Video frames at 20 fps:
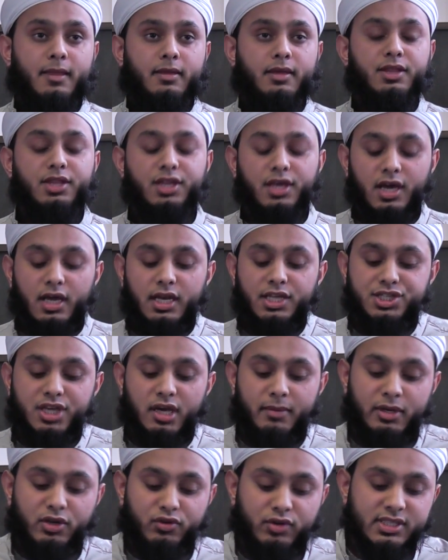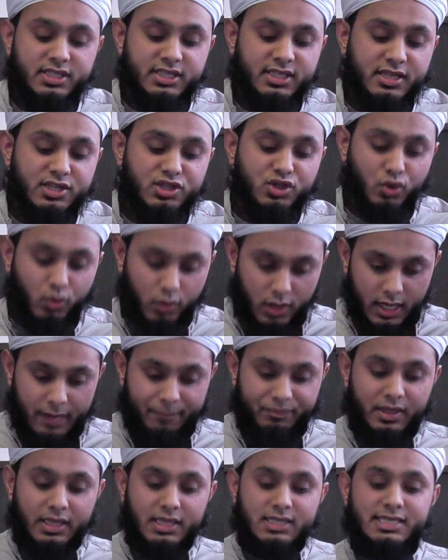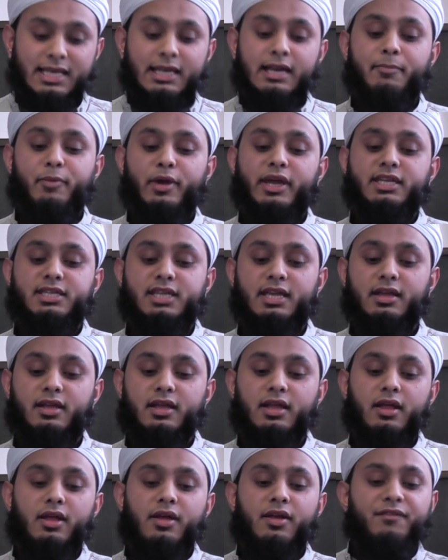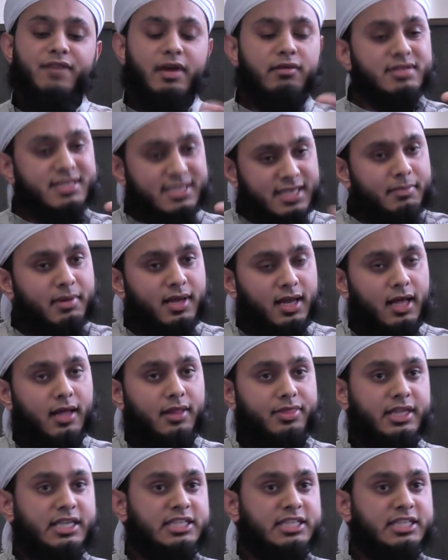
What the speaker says: in the early German Christians, who were celebrating very similar,